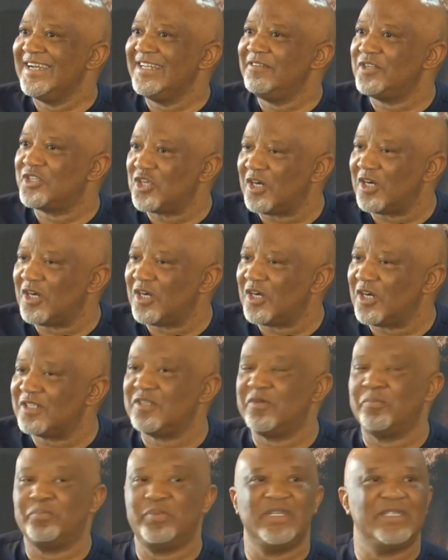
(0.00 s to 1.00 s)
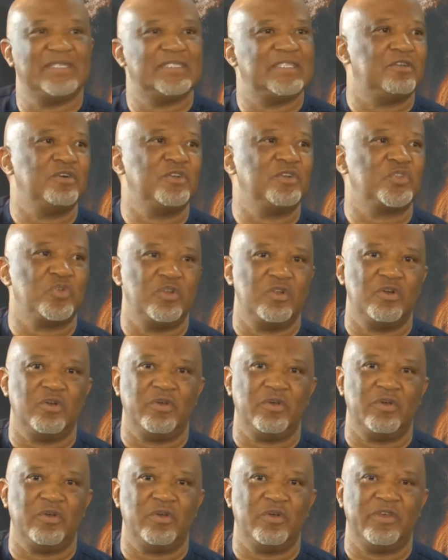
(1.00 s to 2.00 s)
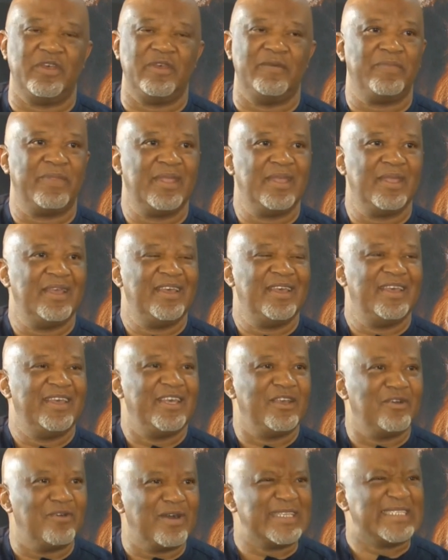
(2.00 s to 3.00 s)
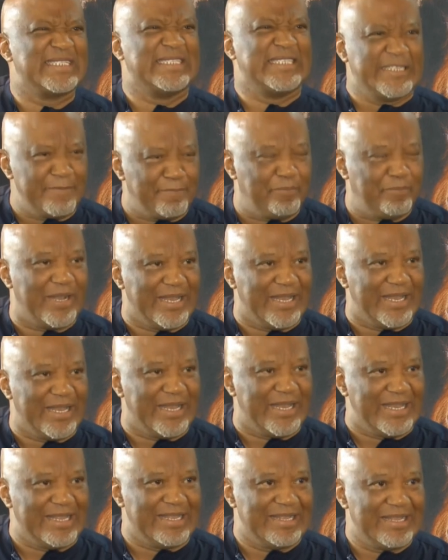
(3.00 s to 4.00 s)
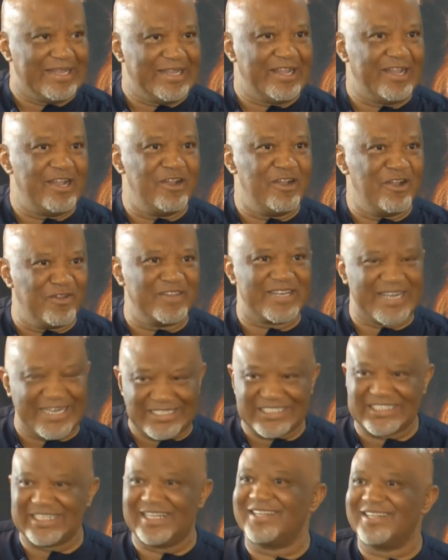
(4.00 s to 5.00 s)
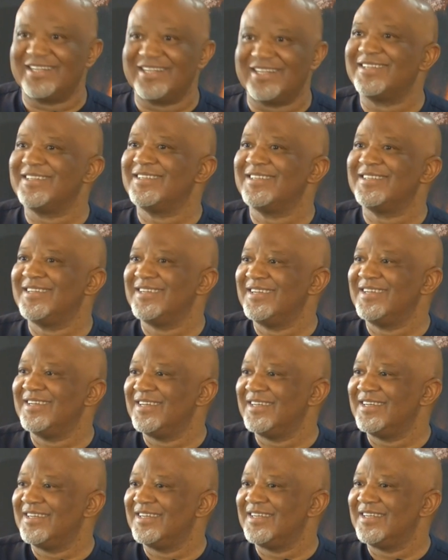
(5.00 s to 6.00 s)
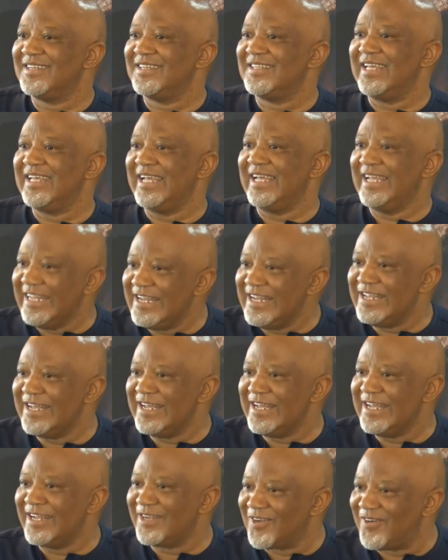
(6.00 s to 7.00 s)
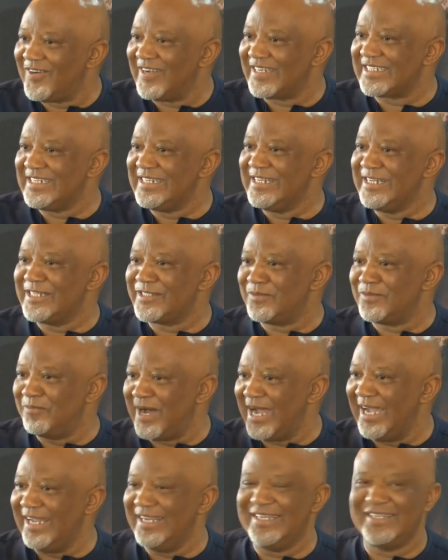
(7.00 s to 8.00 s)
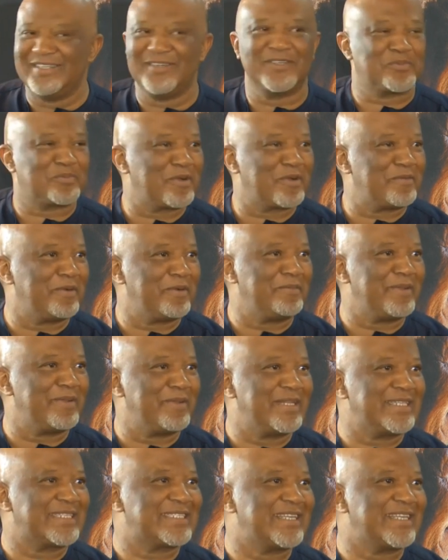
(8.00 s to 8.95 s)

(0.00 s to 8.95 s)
And if you talk to P G, those who know him, he was deeply non-racial. The Indian question in his mind was probably